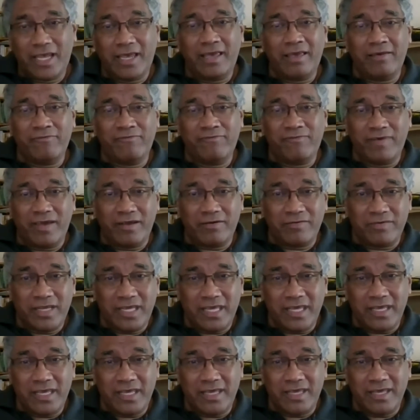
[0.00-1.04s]

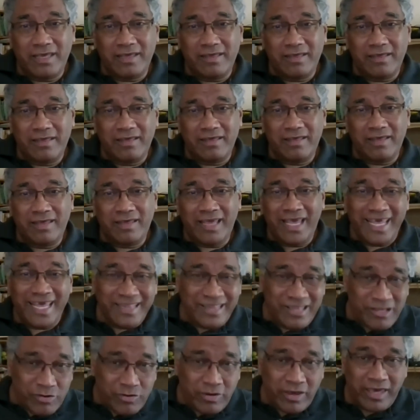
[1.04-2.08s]

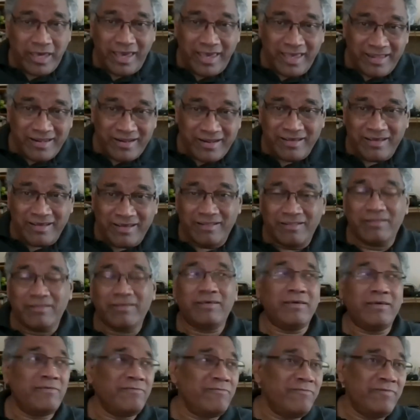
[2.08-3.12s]
educated,
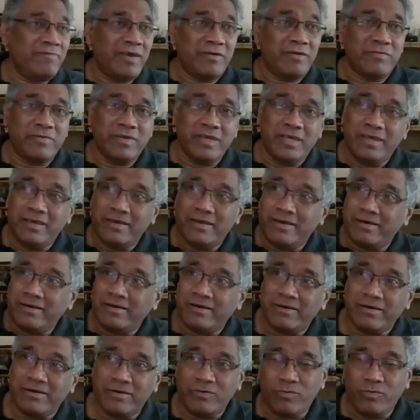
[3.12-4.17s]
a very,
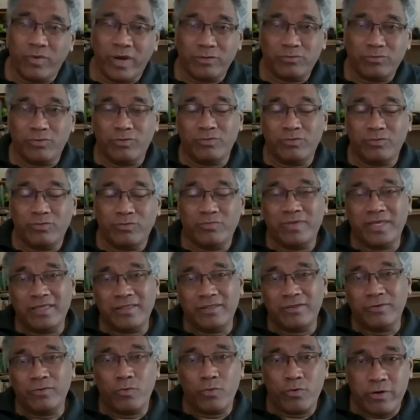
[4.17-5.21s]
what would be
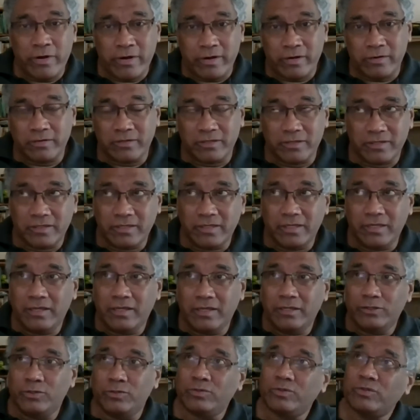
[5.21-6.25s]
the word
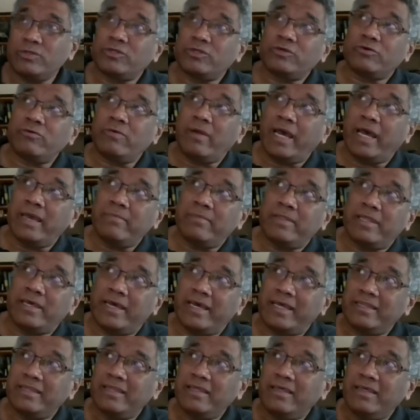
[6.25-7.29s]
to describe
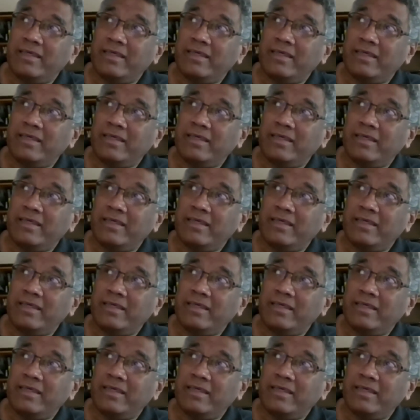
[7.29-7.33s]
that?